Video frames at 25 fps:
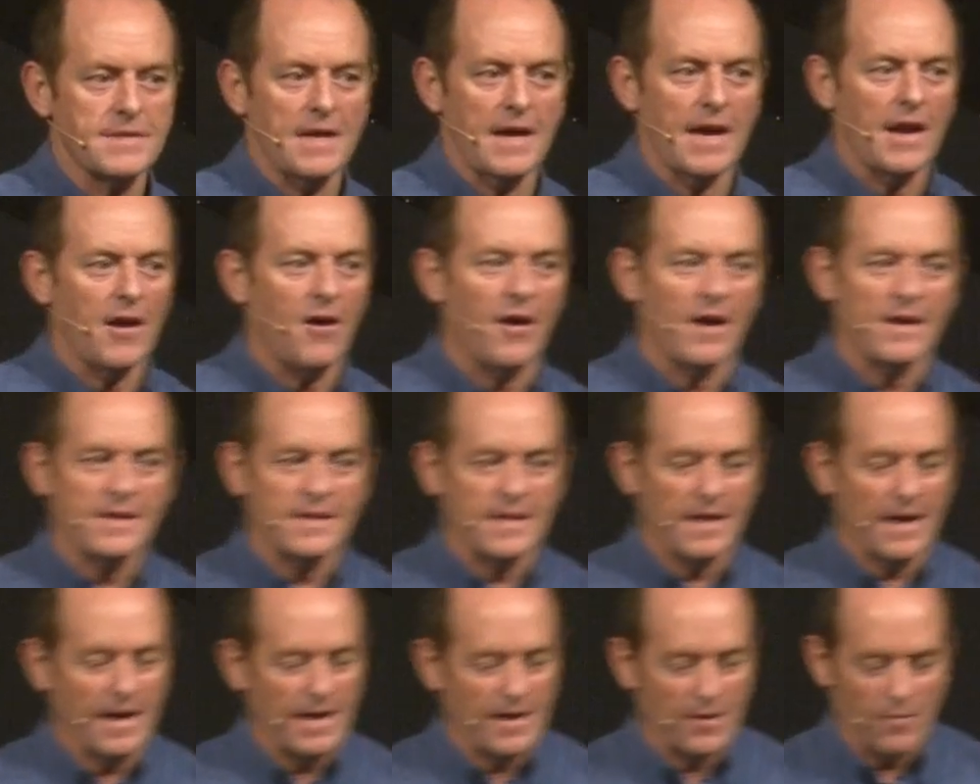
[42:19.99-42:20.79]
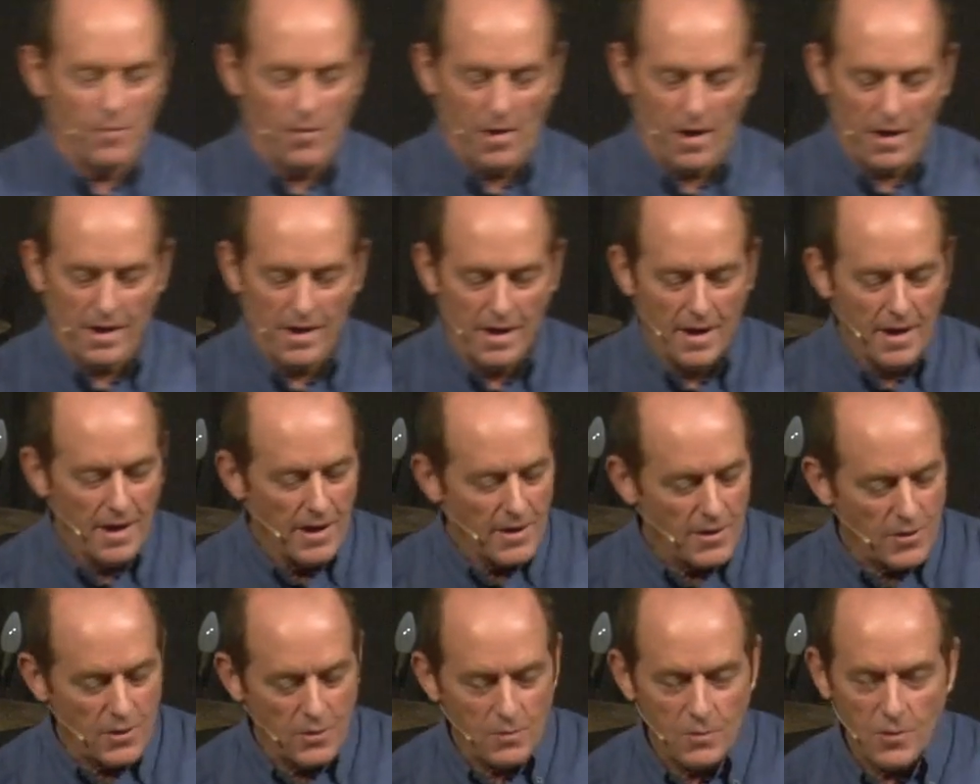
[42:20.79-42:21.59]
And I tell you what,
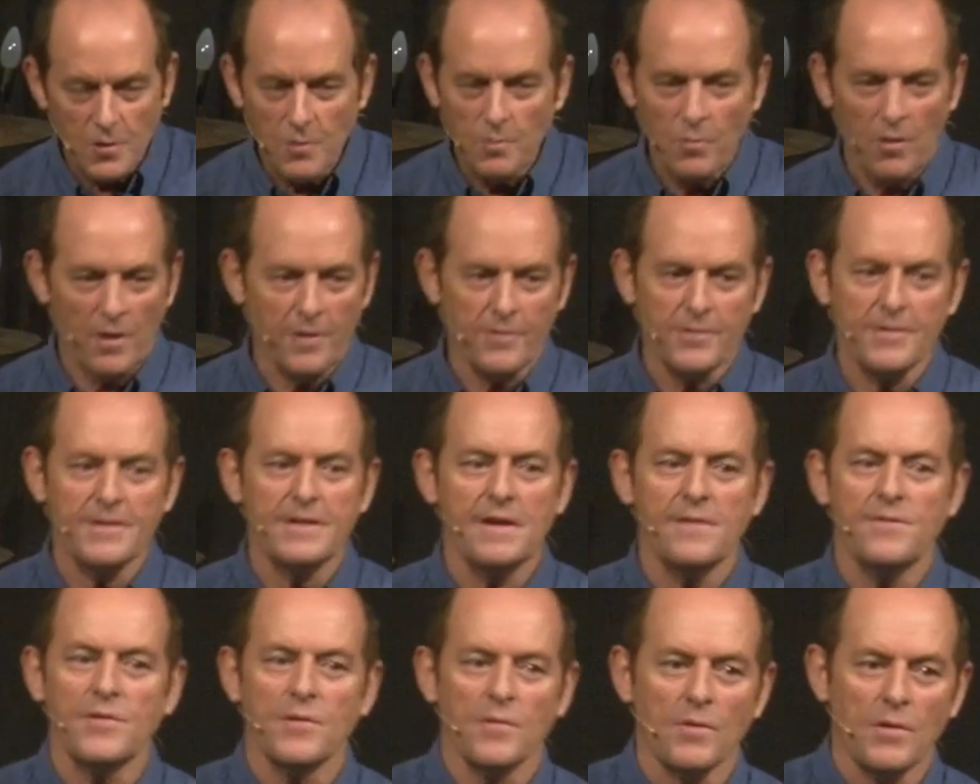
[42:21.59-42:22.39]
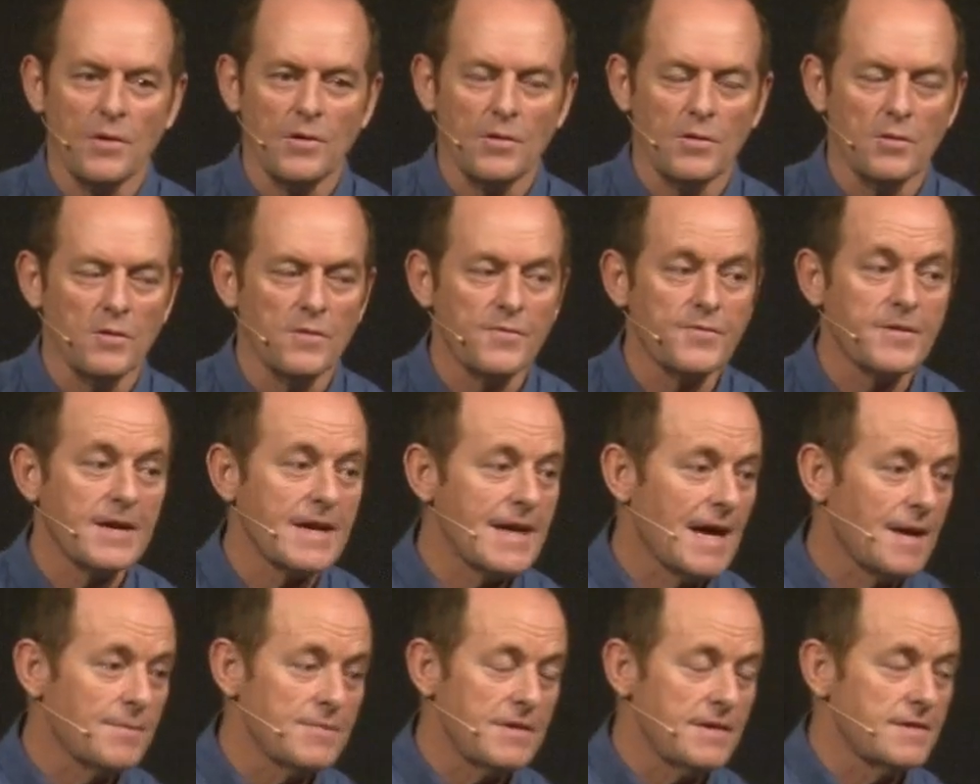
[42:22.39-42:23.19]
you wouldn't want to give your all for a
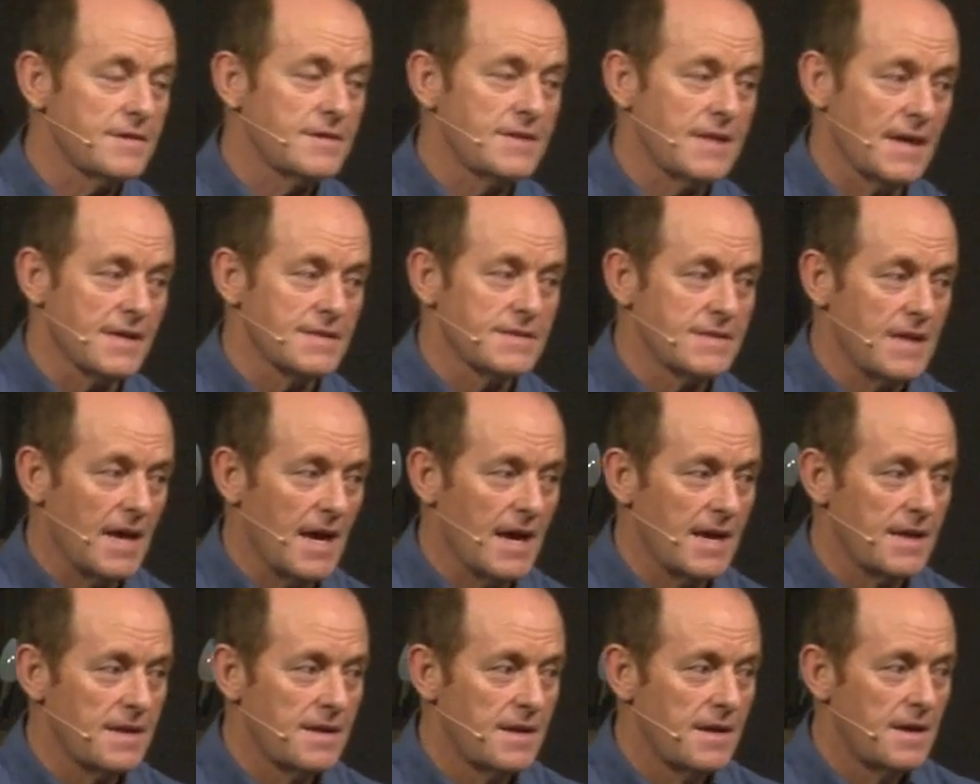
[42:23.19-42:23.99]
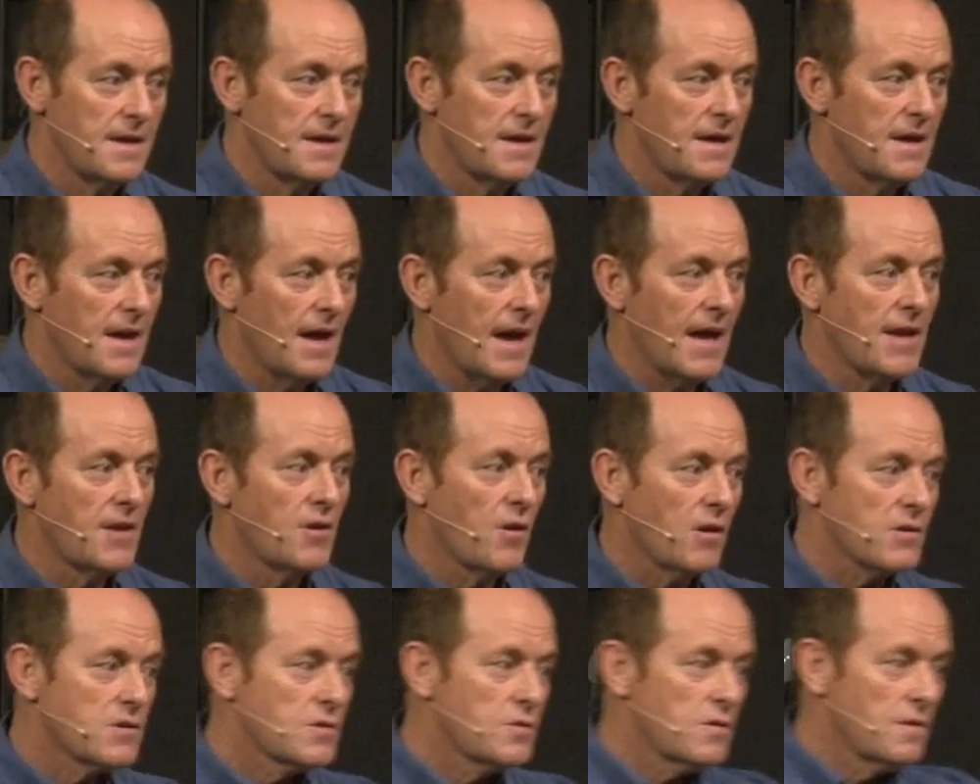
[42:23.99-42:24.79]
company that does that and
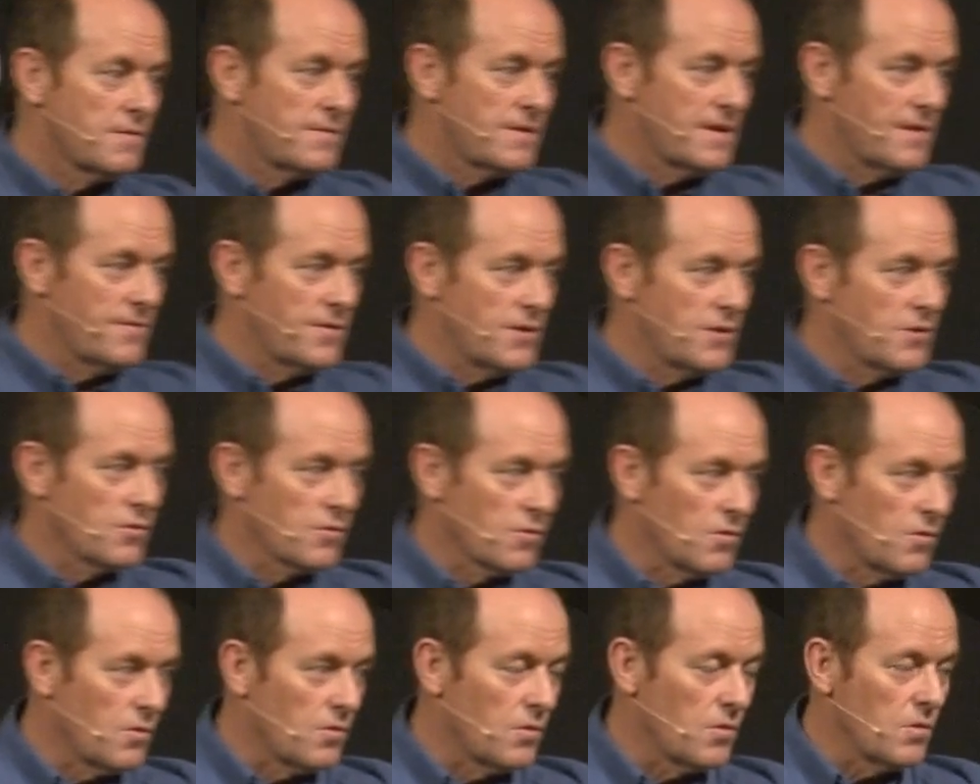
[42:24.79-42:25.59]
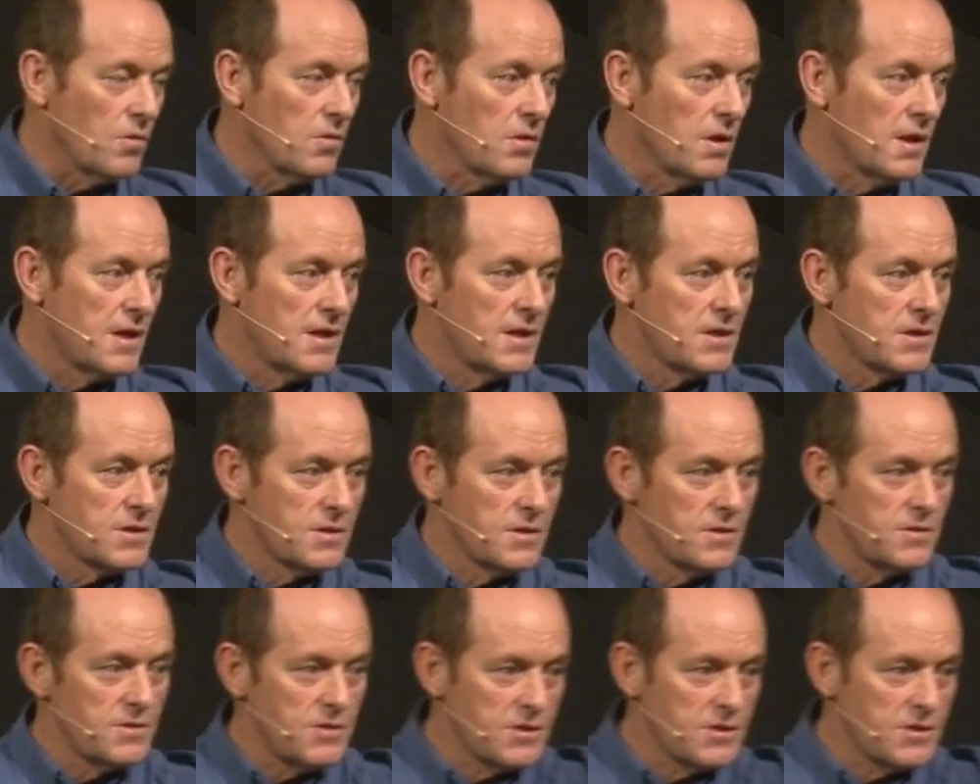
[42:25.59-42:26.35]
not to have given your all to